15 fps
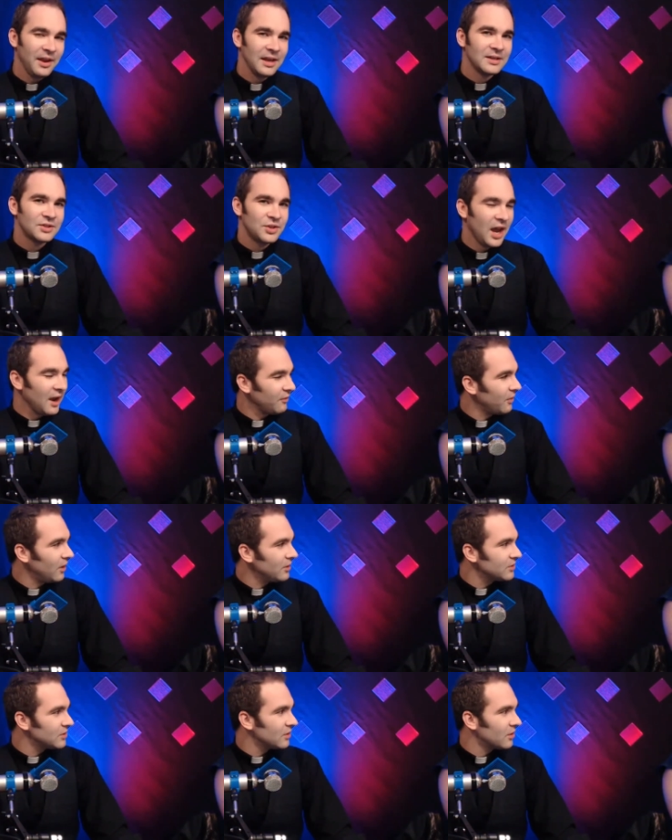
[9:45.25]
is Jack
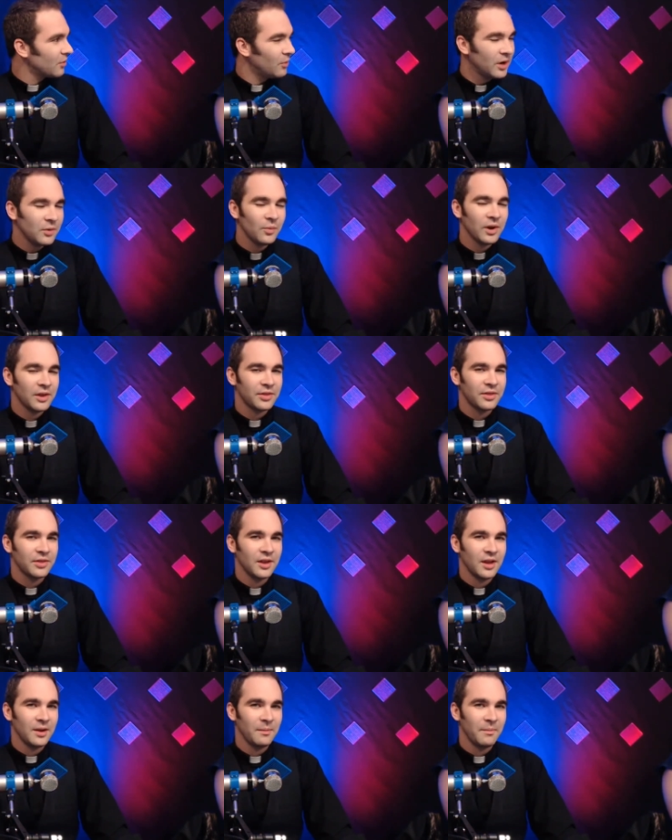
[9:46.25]
Frost the one with
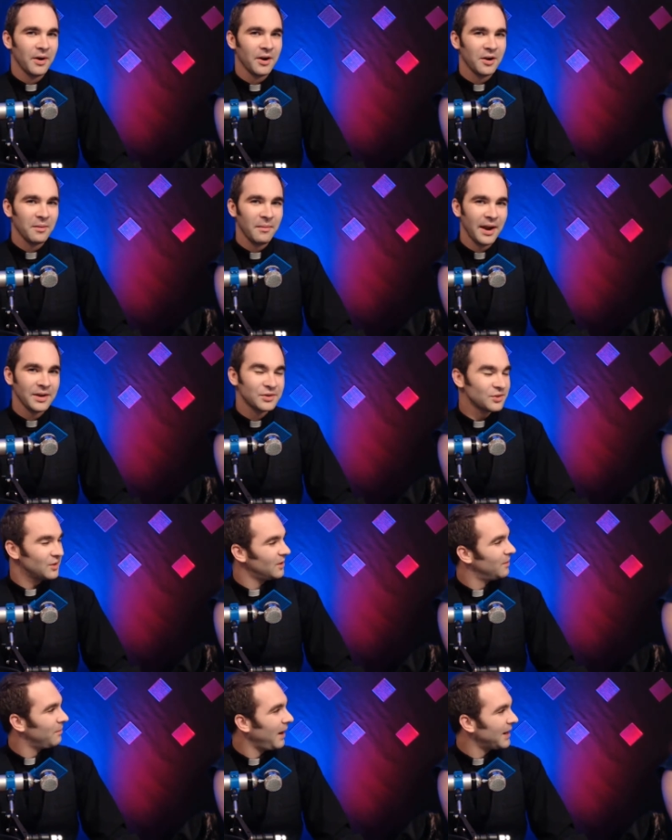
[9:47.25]
the
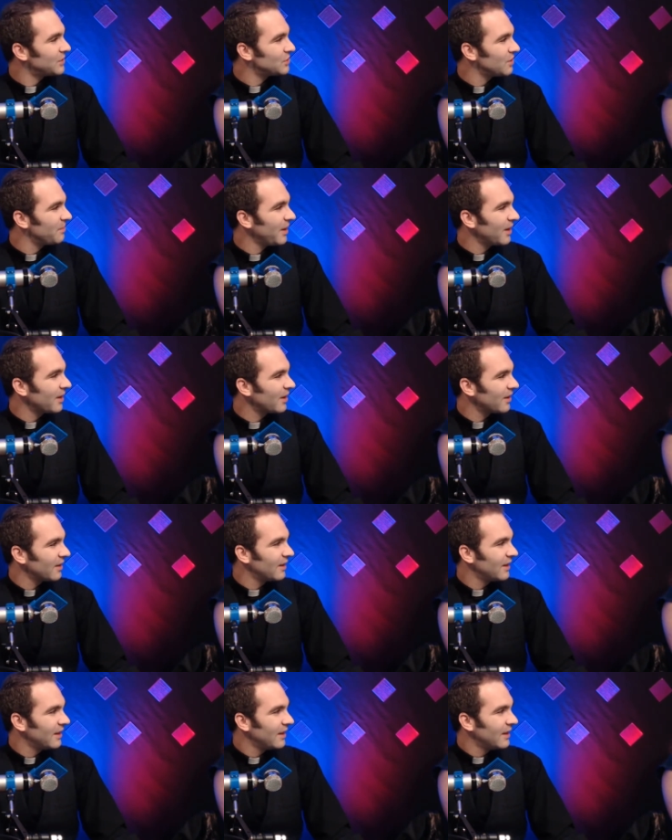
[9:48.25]
Burgermeister Meisterburger?
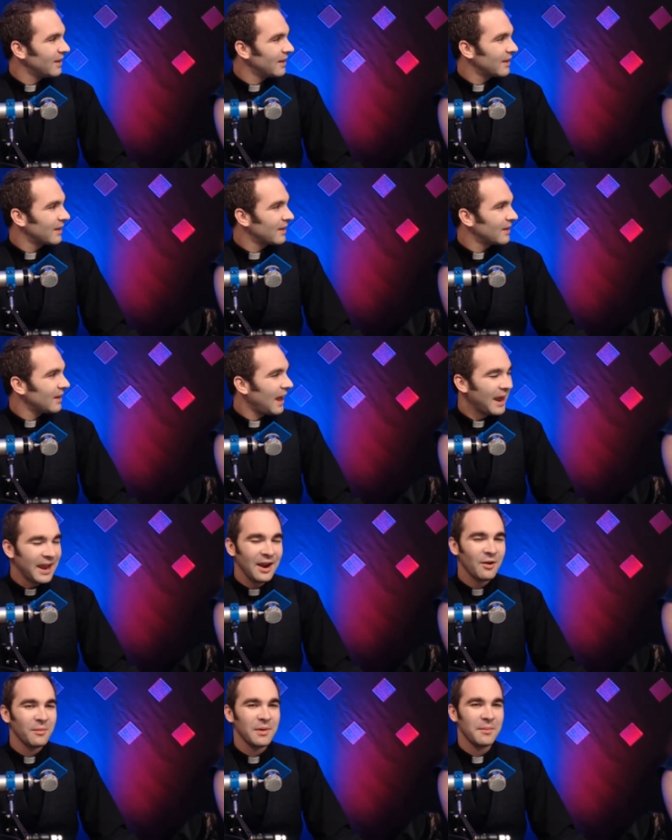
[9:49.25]
I
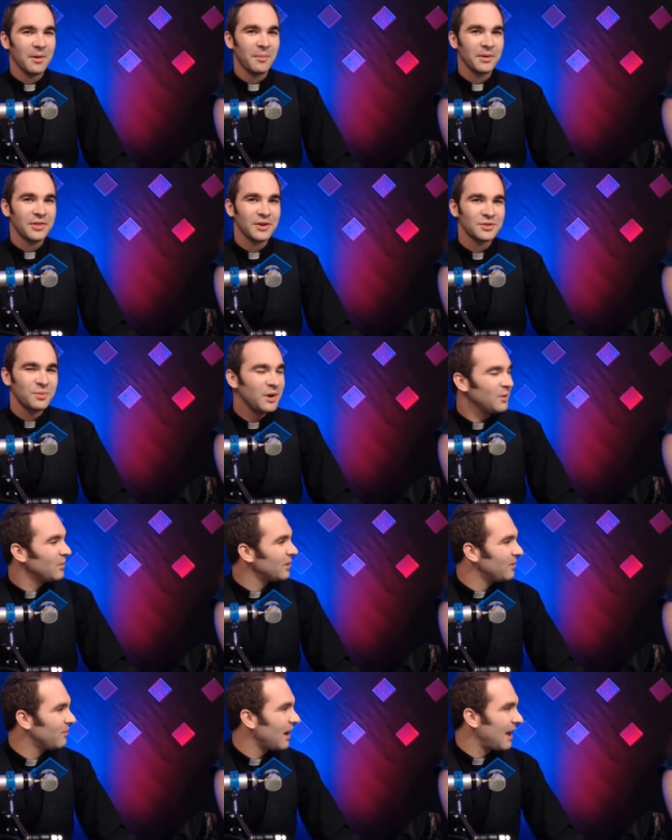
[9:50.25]
can't remember, but there's one
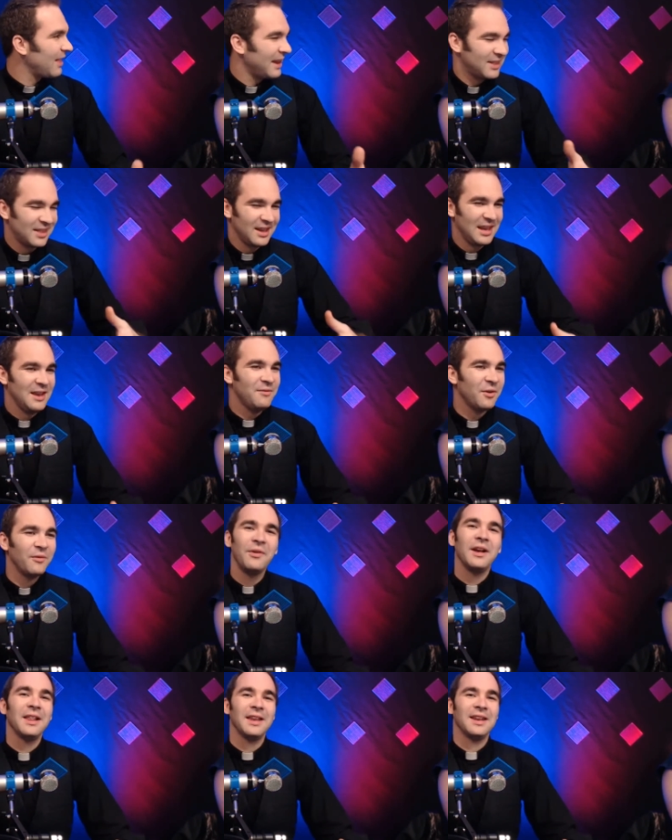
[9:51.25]
where you've got, like, the evil
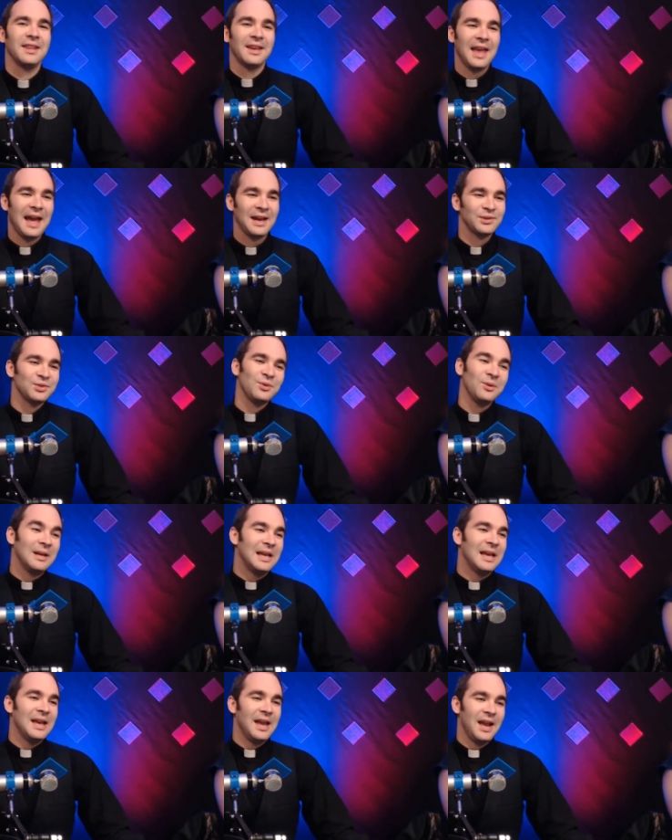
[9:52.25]
villain in the castle,
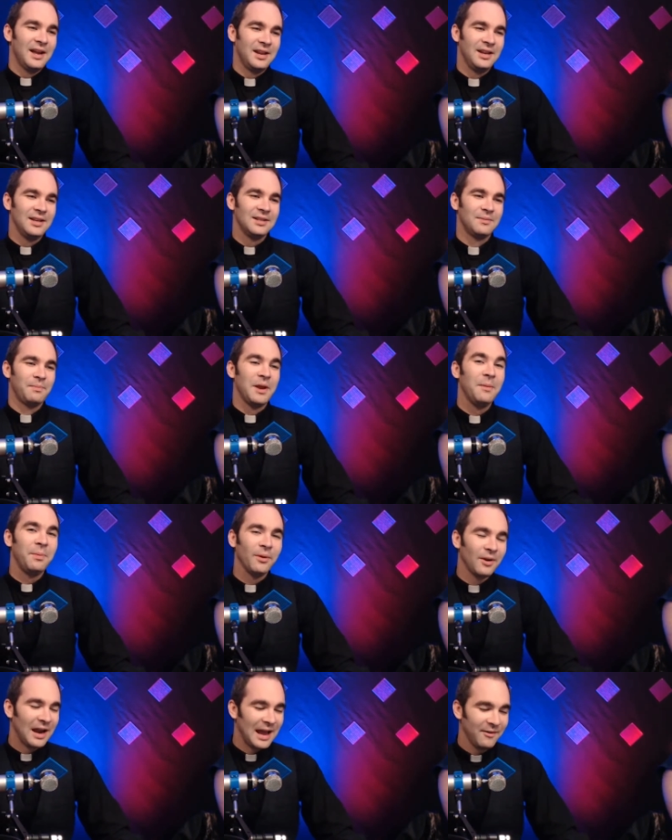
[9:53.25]
and
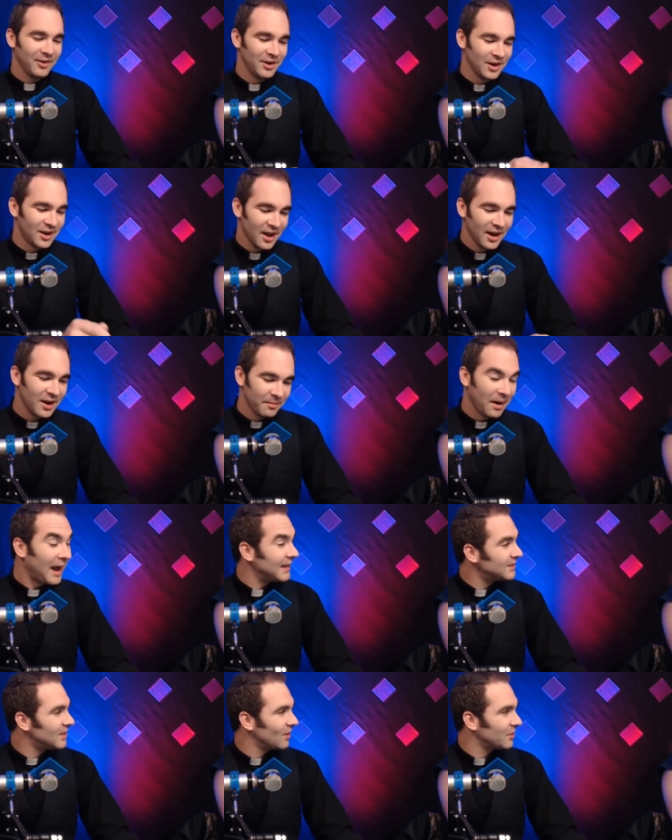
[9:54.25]
people are having to cut up
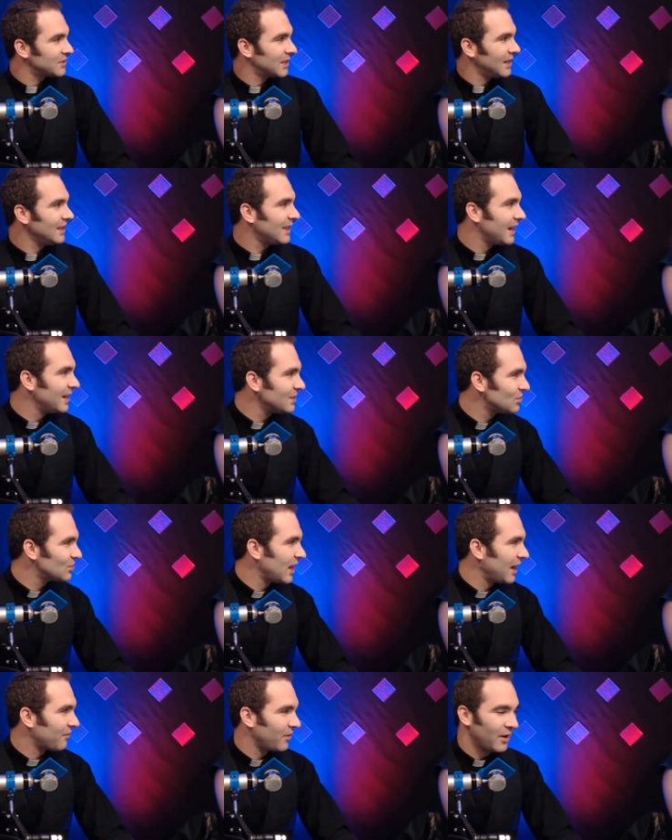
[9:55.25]
icicles. I think that is
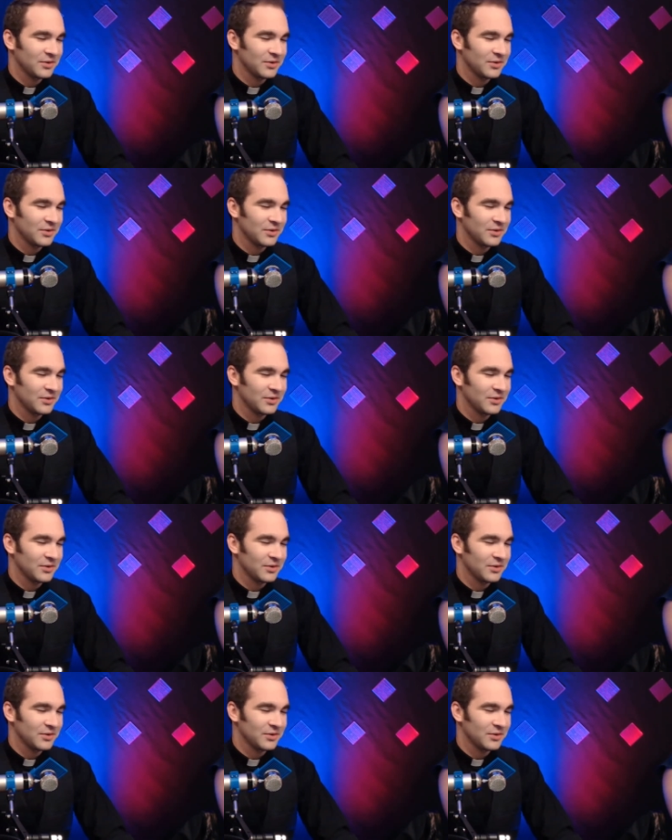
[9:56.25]
Jack Frost